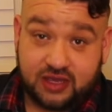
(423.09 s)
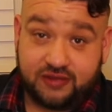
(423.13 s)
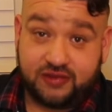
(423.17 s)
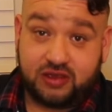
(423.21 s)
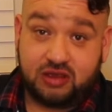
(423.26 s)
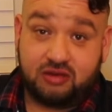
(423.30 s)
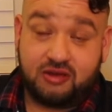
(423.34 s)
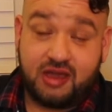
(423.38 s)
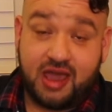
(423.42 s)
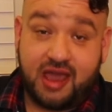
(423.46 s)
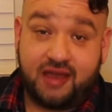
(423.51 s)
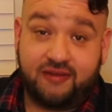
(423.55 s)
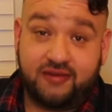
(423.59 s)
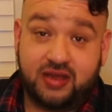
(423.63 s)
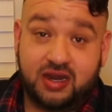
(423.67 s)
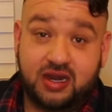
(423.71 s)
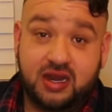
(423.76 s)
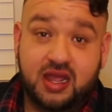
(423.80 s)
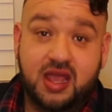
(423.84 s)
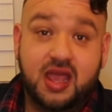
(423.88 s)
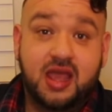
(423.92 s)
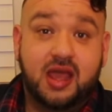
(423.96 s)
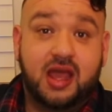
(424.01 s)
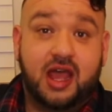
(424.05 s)
If you
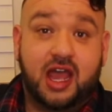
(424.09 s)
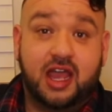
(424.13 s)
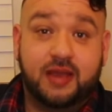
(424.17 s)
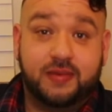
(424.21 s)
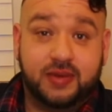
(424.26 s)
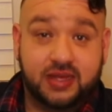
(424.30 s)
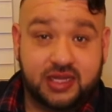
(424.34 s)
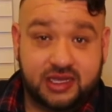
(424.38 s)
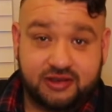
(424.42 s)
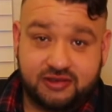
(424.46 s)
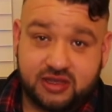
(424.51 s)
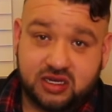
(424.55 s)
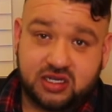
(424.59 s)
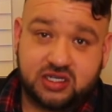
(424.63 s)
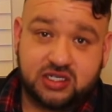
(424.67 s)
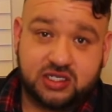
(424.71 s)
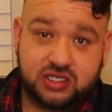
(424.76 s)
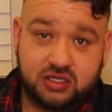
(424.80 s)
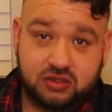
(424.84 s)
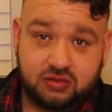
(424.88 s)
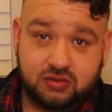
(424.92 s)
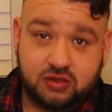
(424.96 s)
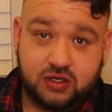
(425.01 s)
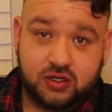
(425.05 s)
haven't, I believe there's
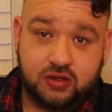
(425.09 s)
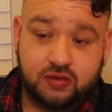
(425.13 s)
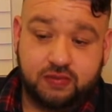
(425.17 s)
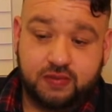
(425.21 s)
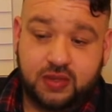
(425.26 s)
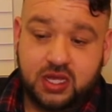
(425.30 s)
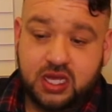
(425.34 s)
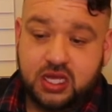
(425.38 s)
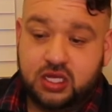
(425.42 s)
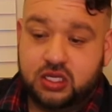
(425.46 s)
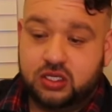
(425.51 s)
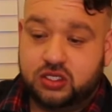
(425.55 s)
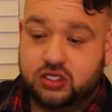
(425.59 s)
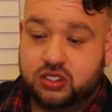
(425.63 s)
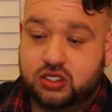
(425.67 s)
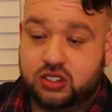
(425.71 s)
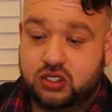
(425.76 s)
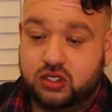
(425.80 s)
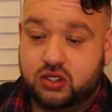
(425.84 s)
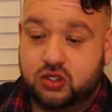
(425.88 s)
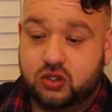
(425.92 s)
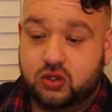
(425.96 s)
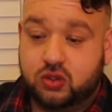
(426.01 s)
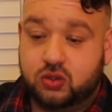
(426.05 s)
still room
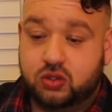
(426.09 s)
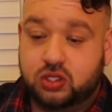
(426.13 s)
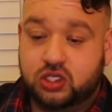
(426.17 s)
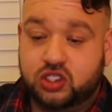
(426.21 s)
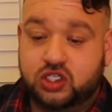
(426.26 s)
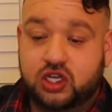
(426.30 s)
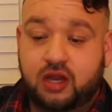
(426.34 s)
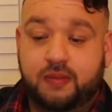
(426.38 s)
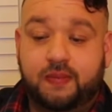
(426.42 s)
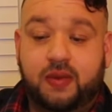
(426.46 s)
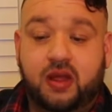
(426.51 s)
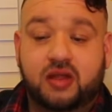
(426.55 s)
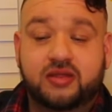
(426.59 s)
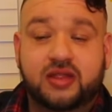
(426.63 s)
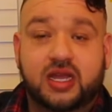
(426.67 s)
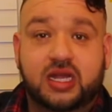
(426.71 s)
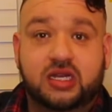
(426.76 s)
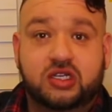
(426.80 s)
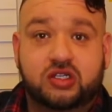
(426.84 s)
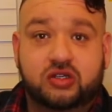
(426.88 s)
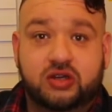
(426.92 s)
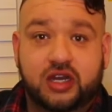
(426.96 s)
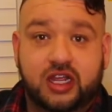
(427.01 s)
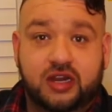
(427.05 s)
to jump on
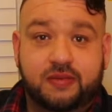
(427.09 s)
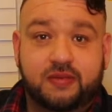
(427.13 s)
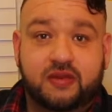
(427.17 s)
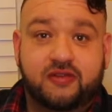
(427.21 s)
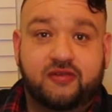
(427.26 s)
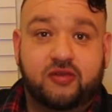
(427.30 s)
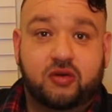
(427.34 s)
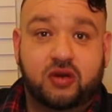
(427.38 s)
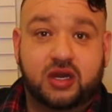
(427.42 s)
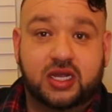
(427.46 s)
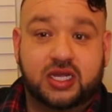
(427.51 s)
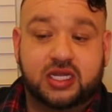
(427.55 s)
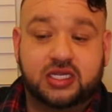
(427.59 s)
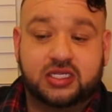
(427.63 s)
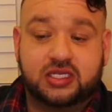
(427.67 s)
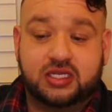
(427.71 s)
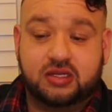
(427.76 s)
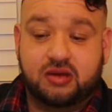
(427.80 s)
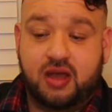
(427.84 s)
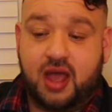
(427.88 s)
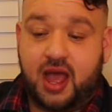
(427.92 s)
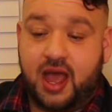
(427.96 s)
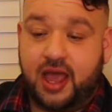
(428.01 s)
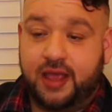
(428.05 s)
that train before it gets
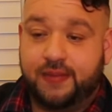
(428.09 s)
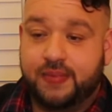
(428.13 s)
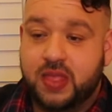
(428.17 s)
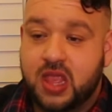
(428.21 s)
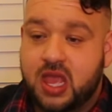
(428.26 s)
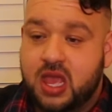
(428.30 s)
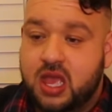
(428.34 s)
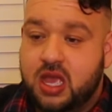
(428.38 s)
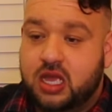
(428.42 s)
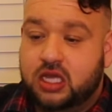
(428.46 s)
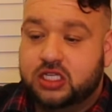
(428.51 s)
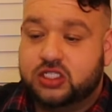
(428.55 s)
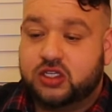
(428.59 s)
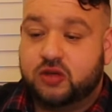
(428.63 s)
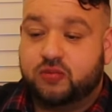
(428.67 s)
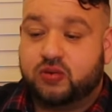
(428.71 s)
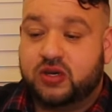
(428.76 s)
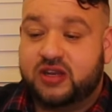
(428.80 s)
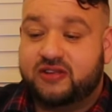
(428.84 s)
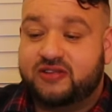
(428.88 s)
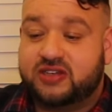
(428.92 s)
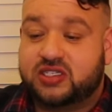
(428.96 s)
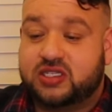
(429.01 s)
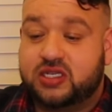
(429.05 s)
too high. So
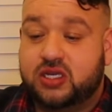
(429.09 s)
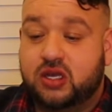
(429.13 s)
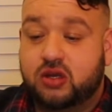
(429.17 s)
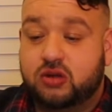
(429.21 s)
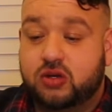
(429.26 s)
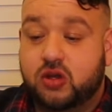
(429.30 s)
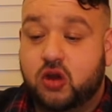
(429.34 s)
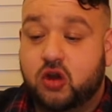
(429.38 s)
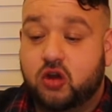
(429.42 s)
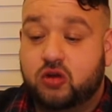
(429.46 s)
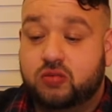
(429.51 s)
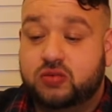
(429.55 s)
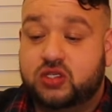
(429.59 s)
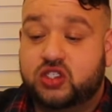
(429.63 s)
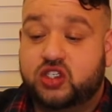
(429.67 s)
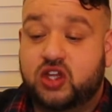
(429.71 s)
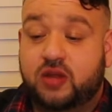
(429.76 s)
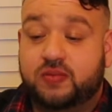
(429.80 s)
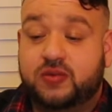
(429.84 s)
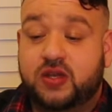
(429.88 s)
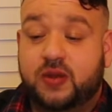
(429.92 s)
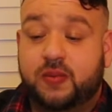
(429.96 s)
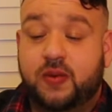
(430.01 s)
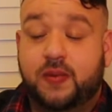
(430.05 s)
previously owned homes
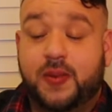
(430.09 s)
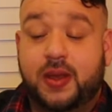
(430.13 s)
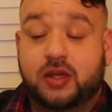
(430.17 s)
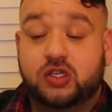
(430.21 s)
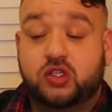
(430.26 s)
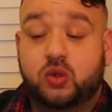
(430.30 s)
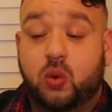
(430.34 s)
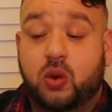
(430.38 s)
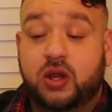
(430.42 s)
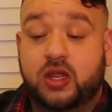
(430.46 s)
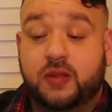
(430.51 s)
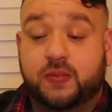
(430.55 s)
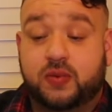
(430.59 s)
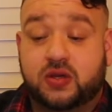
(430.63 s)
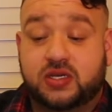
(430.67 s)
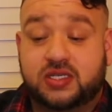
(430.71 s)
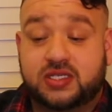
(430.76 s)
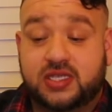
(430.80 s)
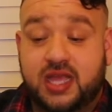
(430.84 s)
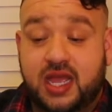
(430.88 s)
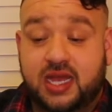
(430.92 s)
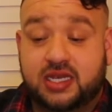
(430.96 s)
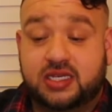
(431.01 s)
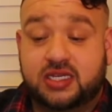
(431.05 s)
jumped up about
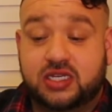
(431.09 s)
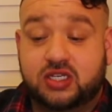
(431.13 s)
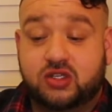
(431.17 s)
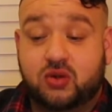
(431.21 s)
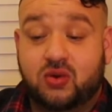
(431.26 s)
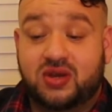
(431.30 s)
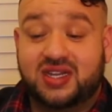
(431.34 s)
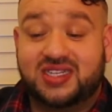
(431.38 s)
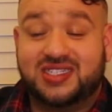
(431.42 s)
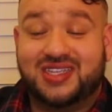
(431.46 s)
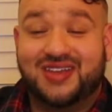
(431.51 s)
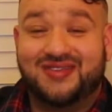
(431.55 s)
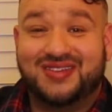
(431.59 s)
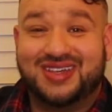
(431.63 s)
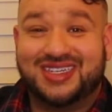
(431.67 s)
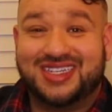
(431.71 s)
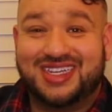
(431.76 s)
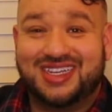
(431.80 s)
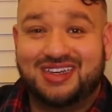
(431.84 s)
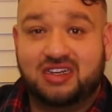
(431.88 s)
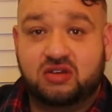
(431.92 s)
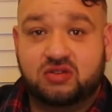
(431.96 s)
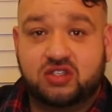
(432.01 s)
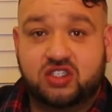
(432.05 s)
20%. In
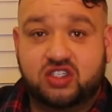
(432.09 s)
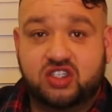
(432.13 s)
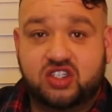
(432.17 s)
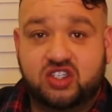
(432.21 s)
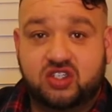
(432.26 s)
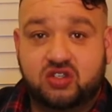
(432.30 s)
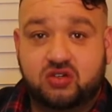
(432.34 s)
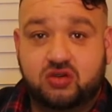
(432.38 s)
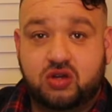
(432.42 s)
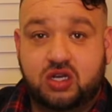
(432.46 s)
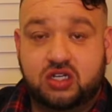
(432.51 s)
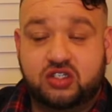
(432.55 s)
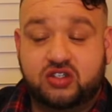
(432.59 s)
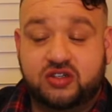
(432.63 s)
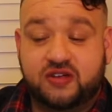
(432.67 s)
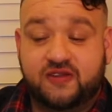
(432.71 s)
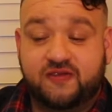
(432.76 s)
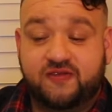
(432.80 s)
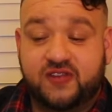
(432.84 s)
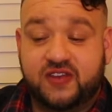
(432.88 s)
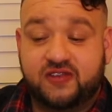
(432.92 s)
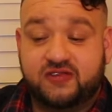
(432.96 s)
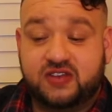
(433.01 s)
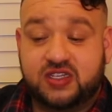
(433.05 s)
2017, it was
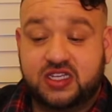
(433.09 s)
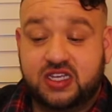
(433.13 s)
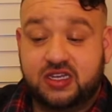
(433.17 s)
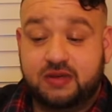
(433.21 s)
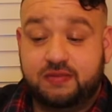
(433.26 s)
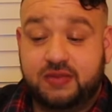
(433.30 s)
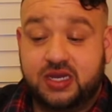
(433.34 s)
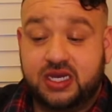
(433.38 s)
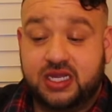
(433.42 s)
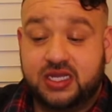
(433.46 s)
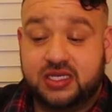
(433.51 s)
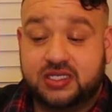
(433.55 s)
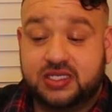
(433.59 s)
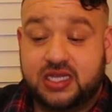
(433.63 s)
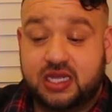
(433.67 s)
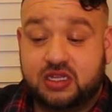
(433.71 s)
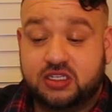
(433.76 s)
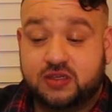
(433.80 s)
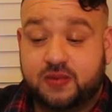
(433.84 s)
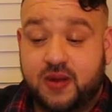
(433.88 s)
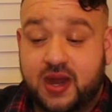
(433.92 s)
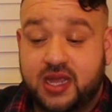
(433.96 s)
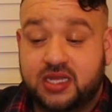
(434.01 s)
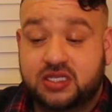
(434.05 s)
$215 median
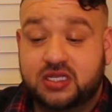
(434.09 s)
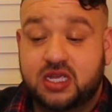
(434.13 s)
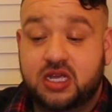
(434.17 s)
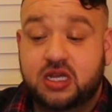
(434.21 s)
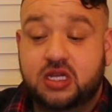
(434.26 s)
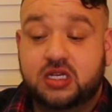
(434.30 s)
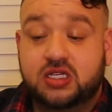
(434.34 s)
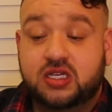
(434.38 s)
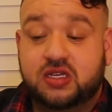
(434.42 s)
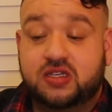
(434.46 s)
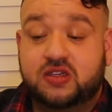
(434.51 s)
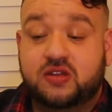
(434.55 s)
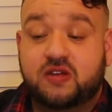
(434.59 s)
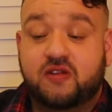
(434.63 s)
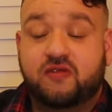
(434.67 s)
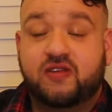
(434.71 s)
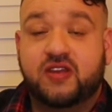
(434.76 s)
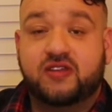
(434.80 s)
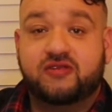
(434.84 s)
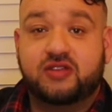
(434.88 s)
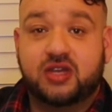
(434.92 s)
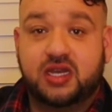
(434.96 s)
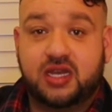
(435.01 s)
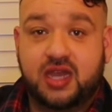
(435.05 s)
sales price to
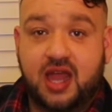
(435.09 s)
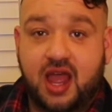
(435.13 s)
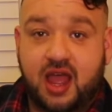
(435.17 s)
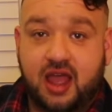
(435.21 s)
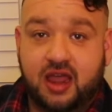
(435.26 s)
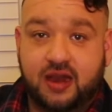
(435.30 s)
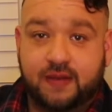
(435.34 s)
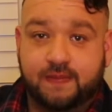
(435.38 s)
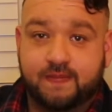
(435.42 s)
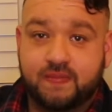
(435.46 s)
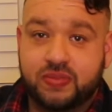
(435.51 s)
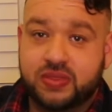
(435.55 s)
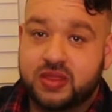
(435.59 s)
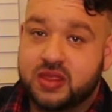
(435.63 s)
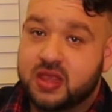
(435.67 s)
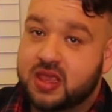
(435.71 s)
$259.